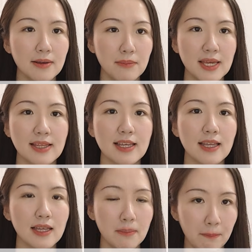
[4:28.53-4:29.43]

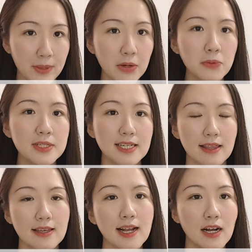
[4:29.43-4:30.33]
meaning build
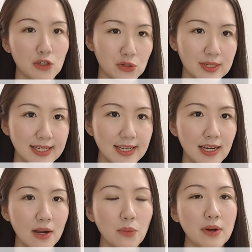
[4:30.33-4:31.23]
the country,
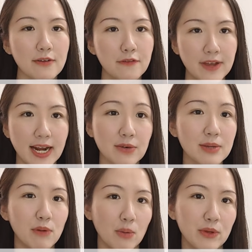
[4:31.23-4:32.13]
were
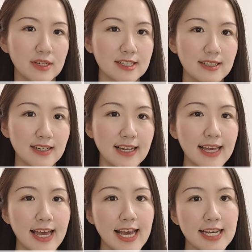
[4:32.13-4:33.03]
very popular,
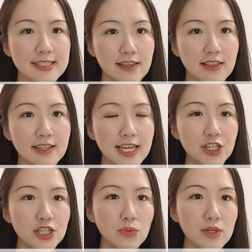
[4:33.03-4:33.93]
as the
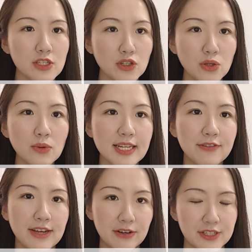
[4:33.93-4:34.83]
nation was newly
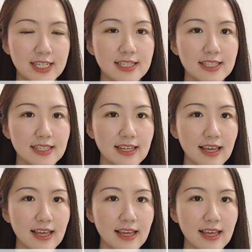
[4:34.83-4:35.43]
founded.